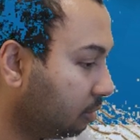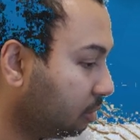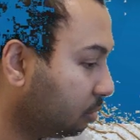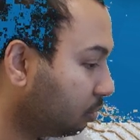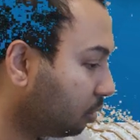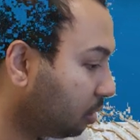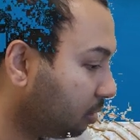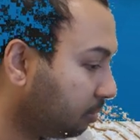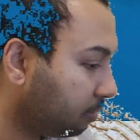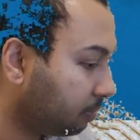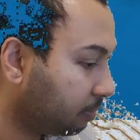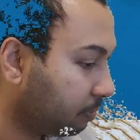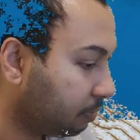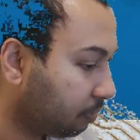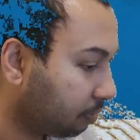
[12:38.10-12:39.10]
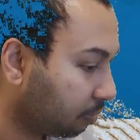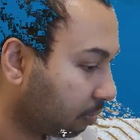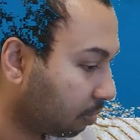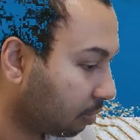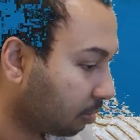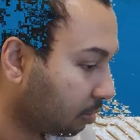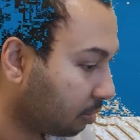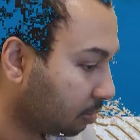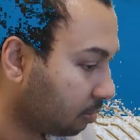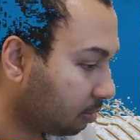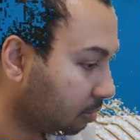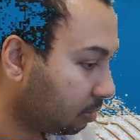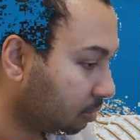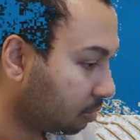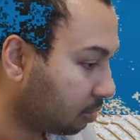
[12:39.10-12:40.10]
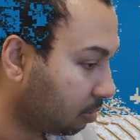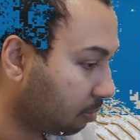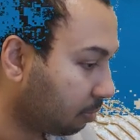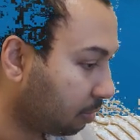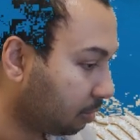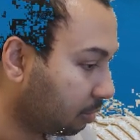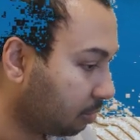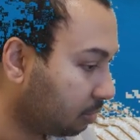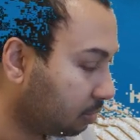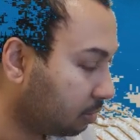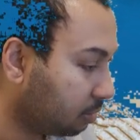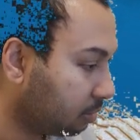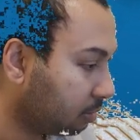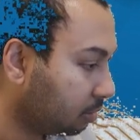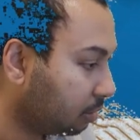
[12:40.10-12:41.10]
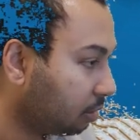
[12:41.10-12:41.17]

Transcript: This one. Let's copy this.